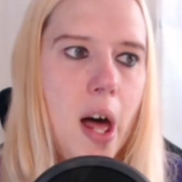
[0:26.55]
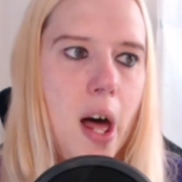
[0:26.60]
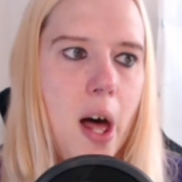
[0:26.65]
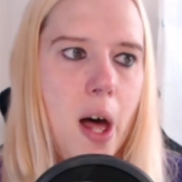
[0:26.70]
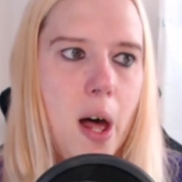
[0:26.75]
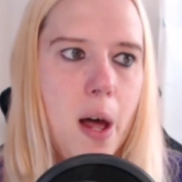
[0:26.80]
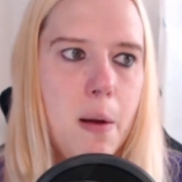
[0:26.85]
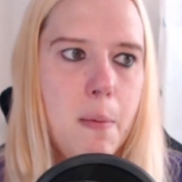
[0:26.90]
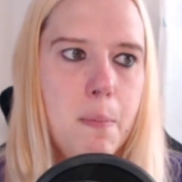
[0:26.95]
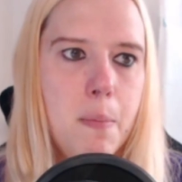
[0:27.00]

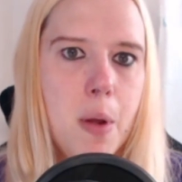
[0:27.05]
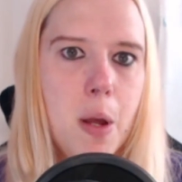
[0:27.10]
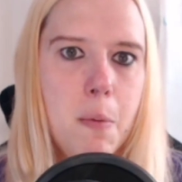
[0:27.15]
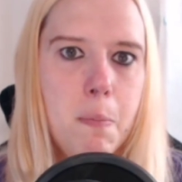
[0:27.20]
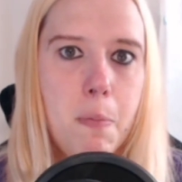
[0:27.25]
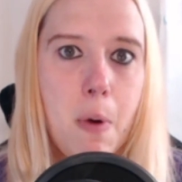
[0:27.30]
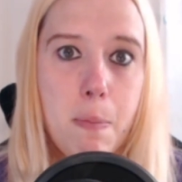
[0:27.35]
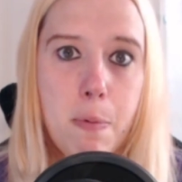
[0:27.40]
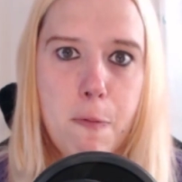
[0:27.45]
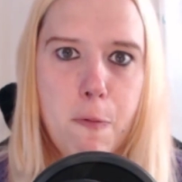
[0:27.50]

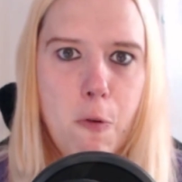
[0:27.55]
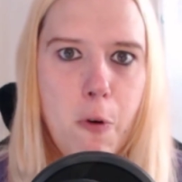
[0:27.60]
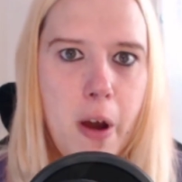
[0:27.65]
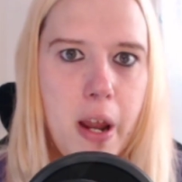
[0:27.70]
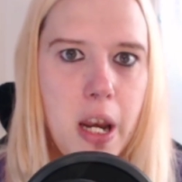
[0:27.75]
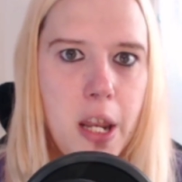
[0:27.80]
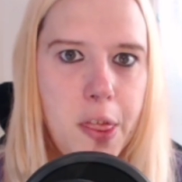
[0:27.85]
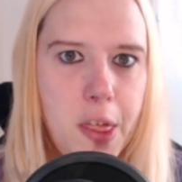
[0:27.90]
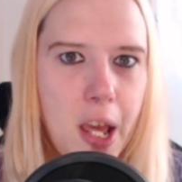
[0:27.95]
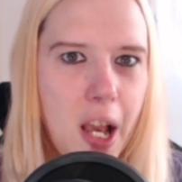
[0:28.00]
But before
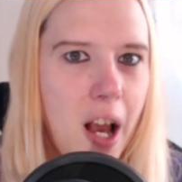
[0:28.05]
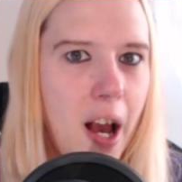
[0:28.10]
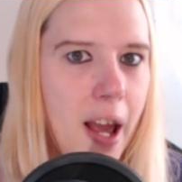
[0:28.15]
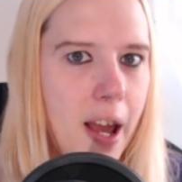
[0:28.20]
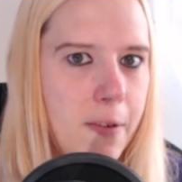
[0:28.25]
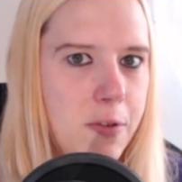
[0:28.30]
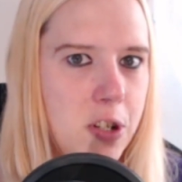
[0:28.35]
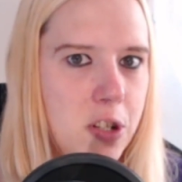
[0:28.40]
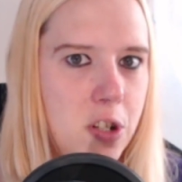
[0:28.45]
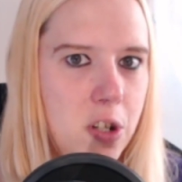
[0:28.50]
anything, I
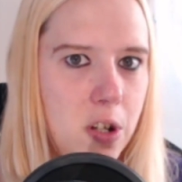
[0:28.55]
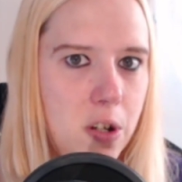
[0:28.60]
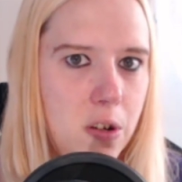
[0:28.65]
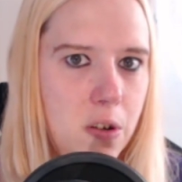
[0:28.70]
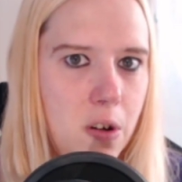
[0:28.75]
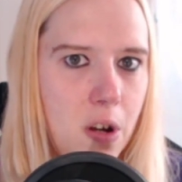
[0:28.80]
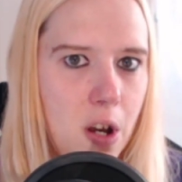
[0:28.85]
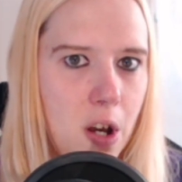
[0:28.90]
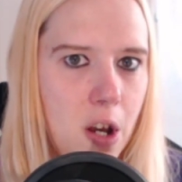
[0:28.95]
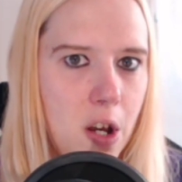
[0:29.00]
have to do